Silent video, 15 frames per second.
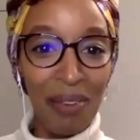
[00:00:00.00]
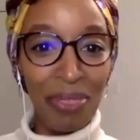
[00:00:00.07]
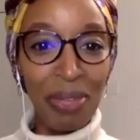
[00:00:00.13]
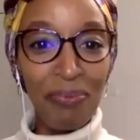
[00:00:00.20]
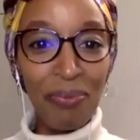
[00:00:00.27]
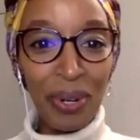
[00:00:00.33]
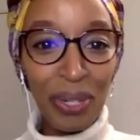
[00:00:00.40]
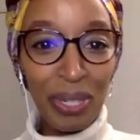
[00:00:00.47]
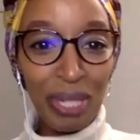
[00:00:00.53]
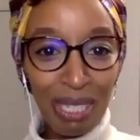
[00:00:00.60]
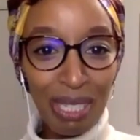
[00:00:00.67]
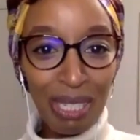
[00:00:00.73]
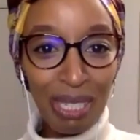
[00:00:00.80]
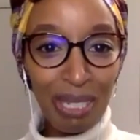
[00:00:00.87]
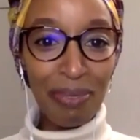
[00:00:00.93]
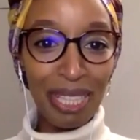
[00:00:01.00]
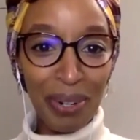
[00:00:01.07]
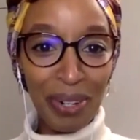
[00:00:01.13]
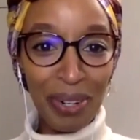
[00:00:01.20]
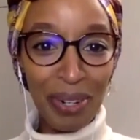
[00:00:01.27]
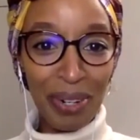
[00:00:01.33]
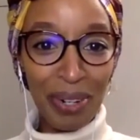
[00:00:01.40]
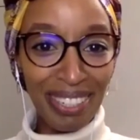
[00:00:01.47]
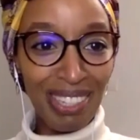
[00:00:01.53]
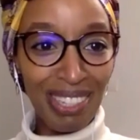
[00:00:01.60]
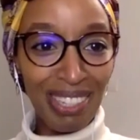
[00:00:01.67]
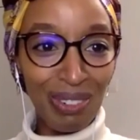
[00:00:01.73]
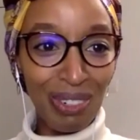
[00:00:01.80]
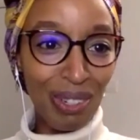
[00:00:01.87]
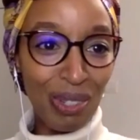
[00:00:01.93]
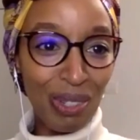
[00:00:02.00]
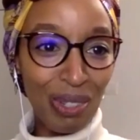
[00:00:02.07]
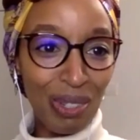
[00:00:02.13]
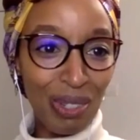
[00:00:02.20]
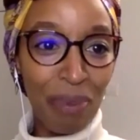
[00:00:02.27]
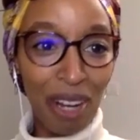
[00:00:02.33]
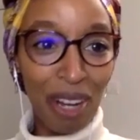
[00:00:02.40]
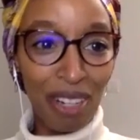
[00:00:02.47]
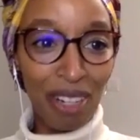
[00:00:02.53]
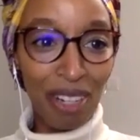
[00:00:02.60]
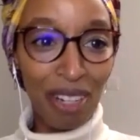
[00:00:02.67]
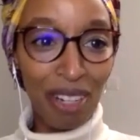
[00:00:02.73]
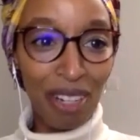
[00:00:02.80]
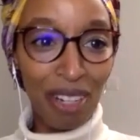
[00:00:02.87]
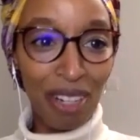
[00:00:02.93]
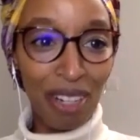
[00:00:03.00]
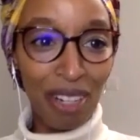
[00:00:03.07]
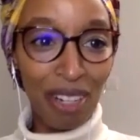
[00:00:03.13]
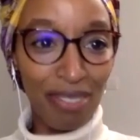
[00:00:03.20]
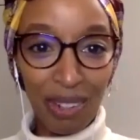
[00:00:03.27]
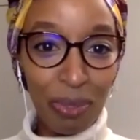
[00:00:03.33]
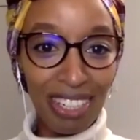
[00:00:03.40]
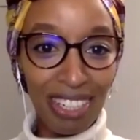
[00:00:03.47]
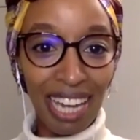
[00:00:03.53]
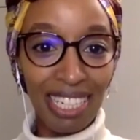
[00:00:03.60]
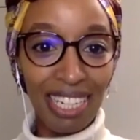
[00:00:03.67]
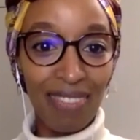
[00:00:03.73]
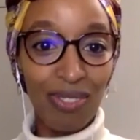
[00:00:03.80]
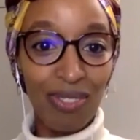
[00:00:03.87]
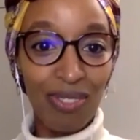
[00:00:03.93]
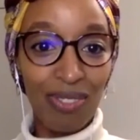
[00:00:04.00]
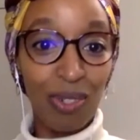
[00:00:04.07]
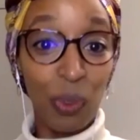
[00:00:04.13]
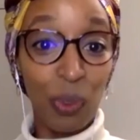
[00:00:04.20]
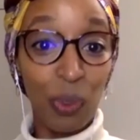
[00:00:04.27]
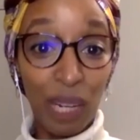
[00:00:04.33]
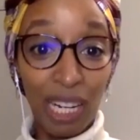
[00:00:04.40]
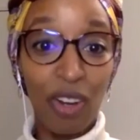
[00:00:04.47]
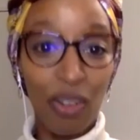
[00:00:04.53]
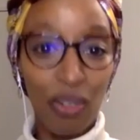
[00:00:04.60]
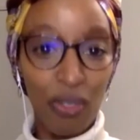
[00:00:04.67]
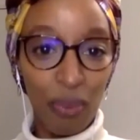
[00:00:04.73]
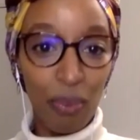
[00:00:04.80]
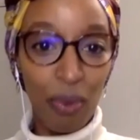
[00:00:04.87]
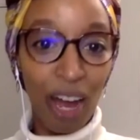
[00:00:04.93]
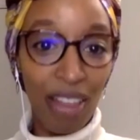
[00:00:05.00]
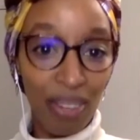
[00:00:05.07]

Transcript: the more you speak to people and the more you get to also be part of like groups and collectives,